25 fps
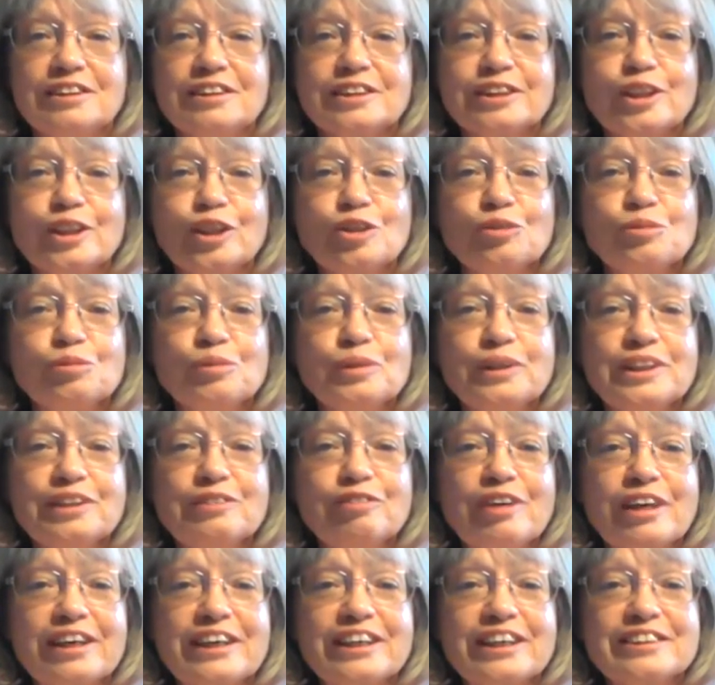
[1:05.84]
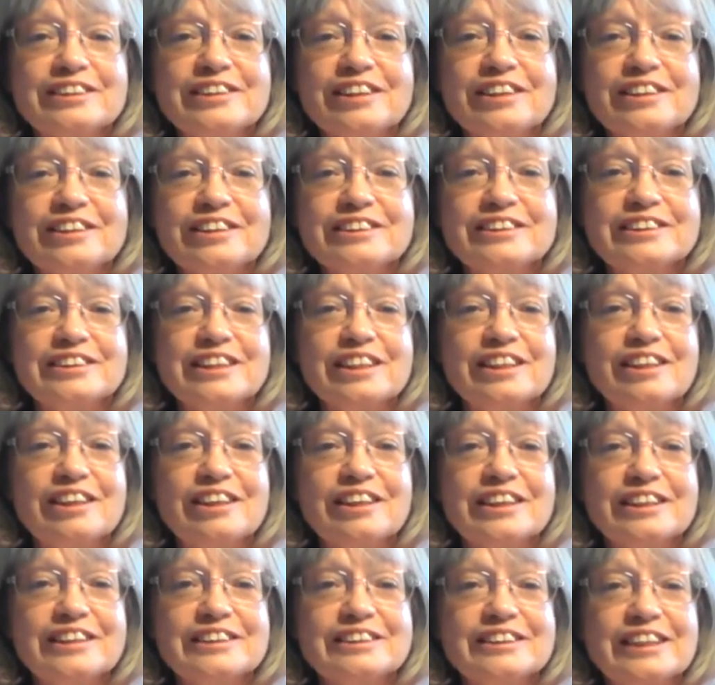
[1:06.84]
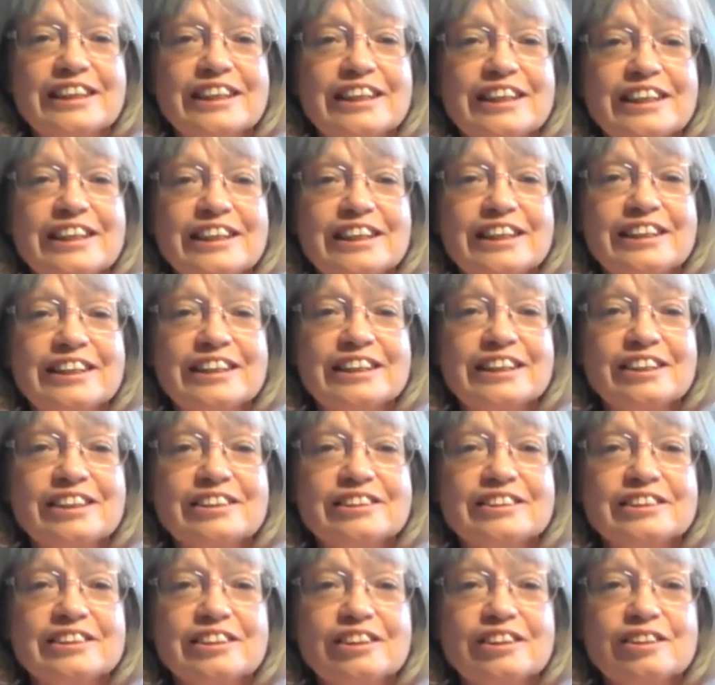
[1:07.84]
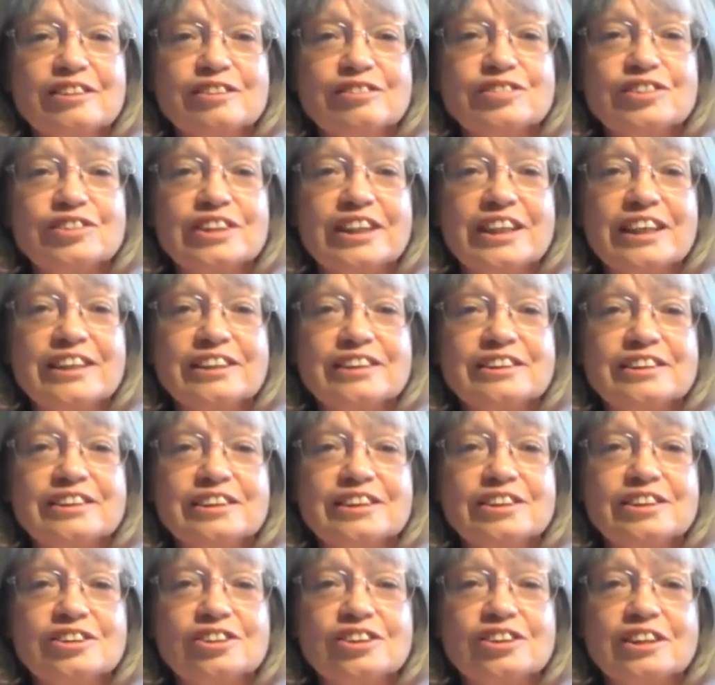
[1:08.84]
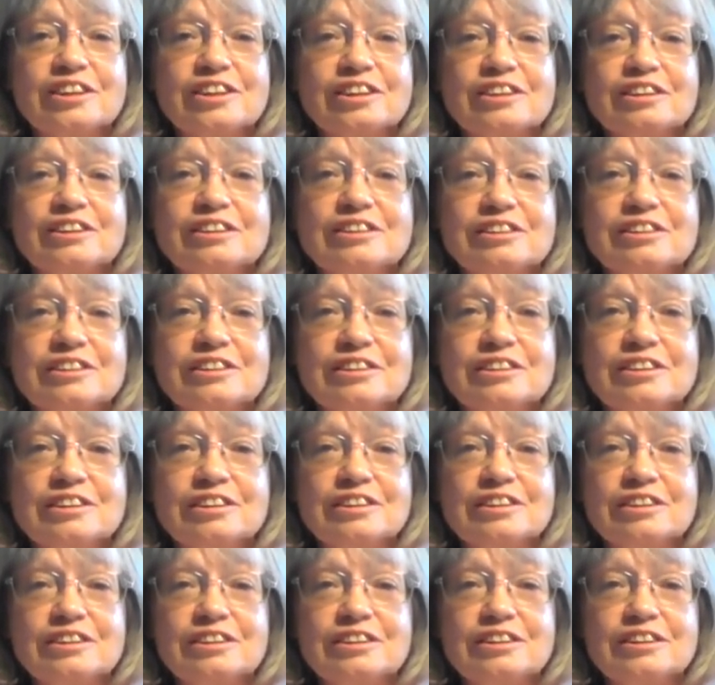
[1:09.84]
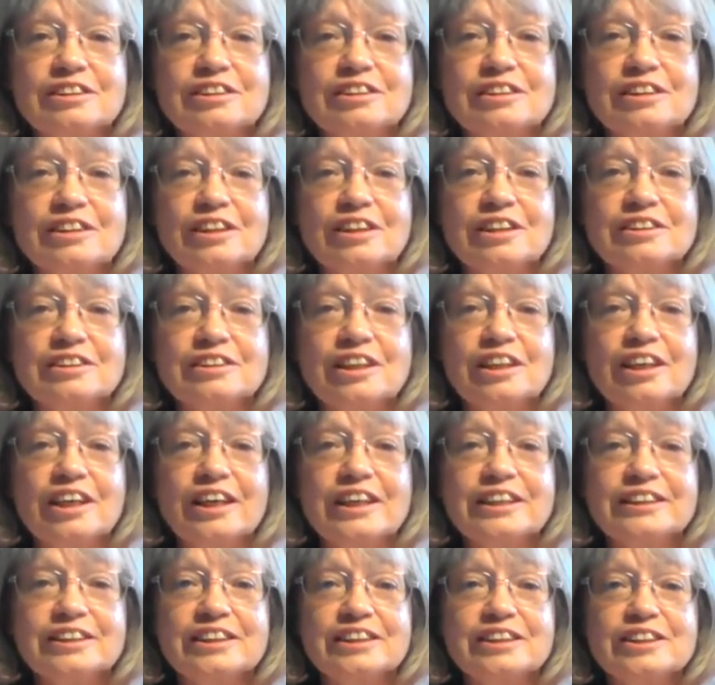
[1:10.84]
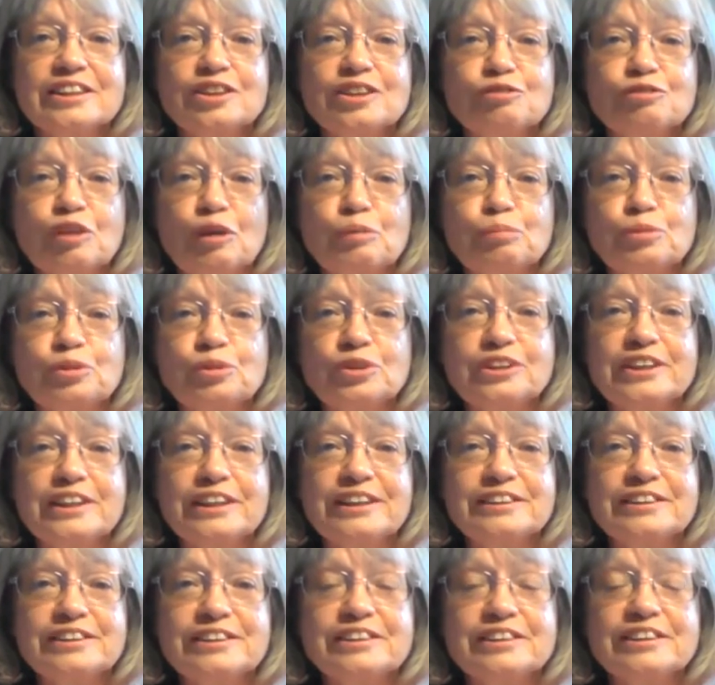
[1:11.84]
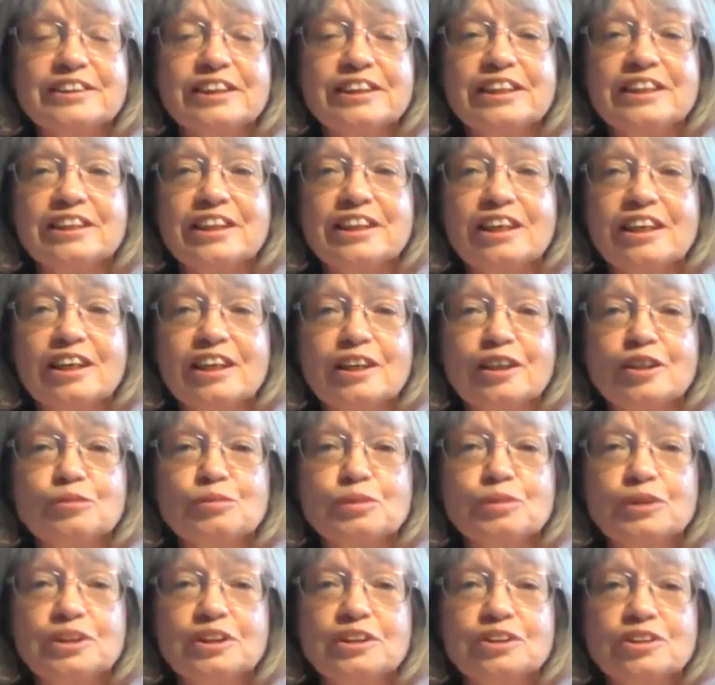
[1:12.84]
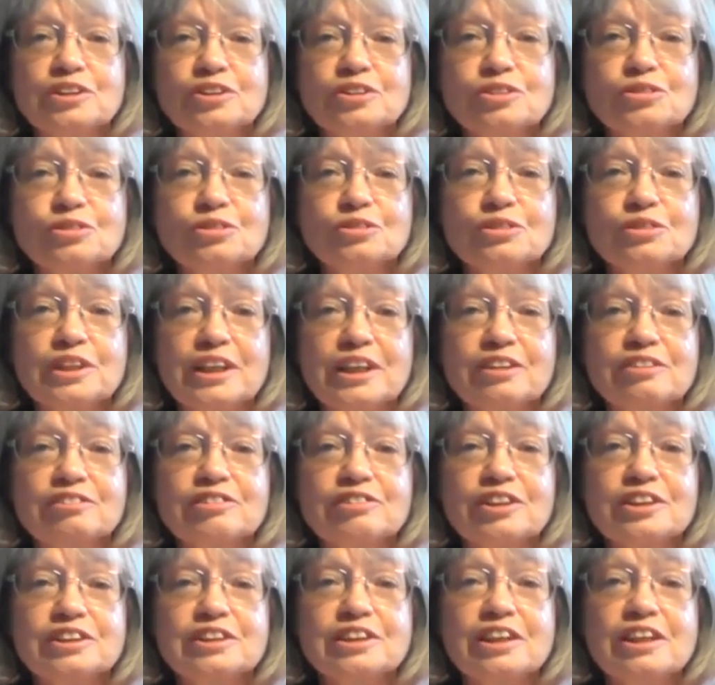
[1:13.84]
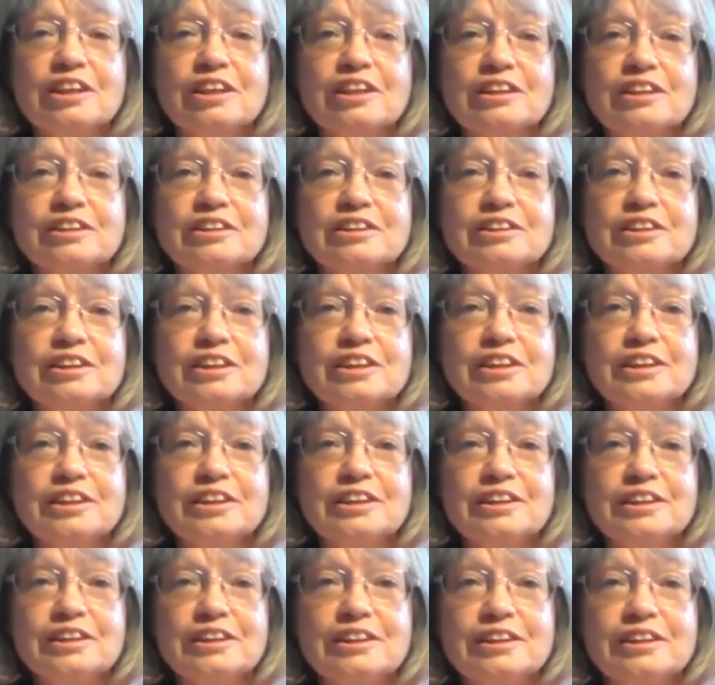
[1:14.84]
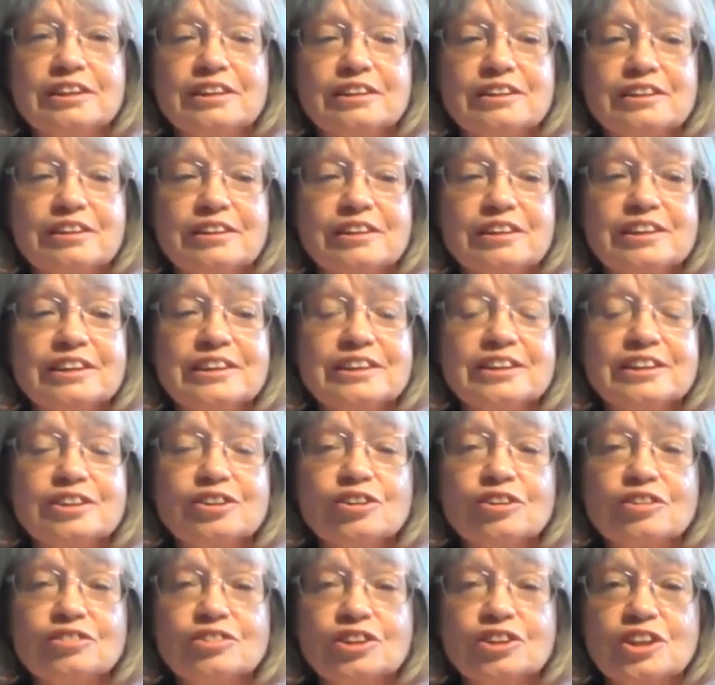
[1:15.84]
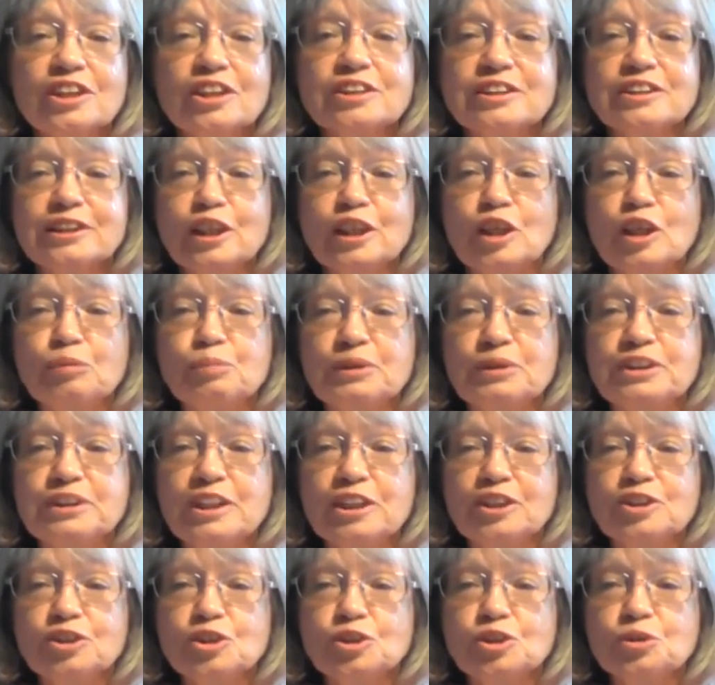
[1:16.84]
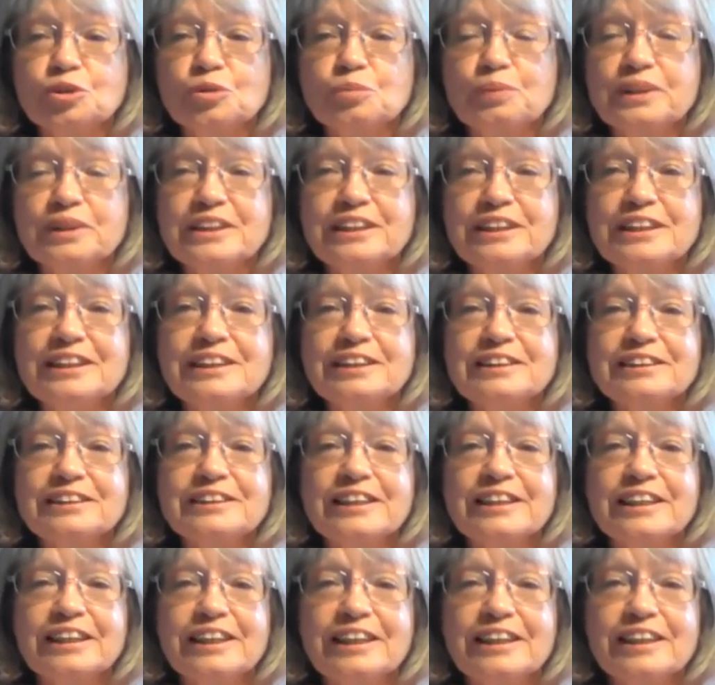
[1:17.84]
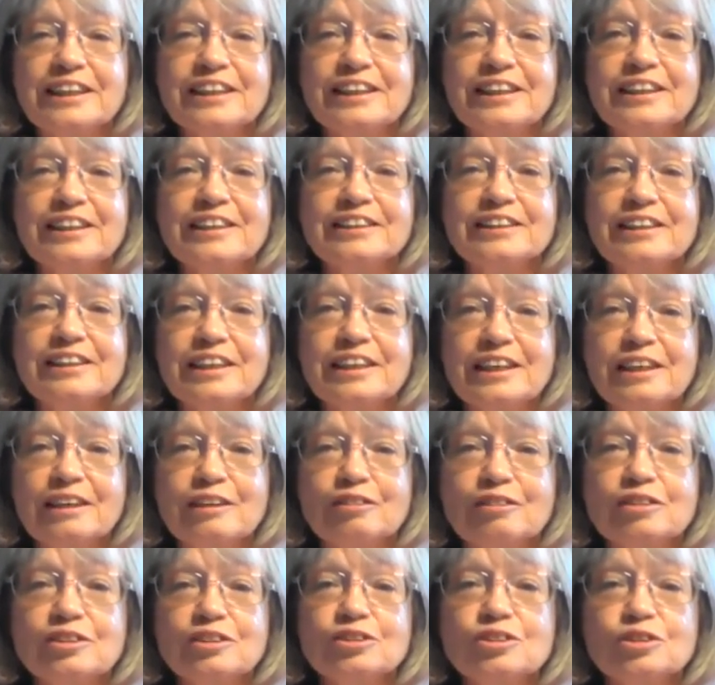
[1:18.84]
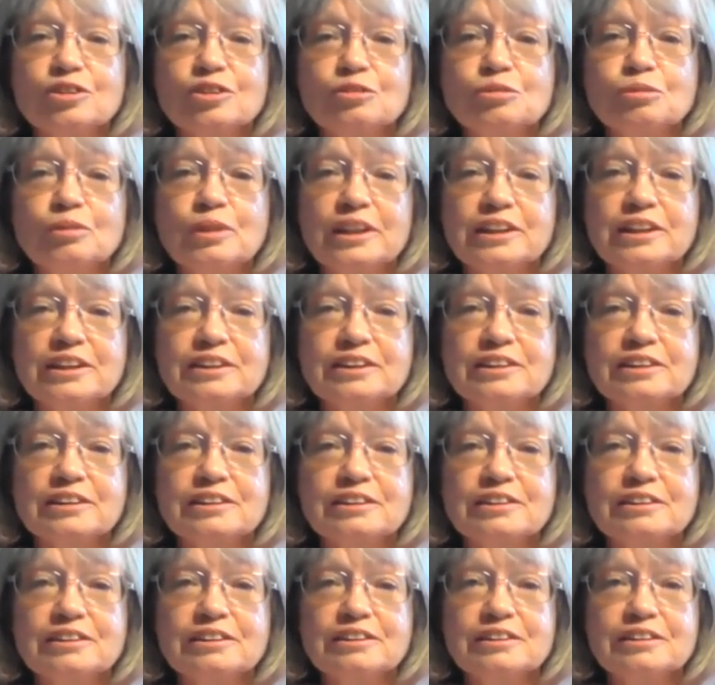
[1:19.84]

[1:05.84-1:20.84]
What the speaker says: So we recognize the light here in ourselves and each other, and the light that this represents as the inner light within us all, that Christ light that is not just our potential, but is here and now and always.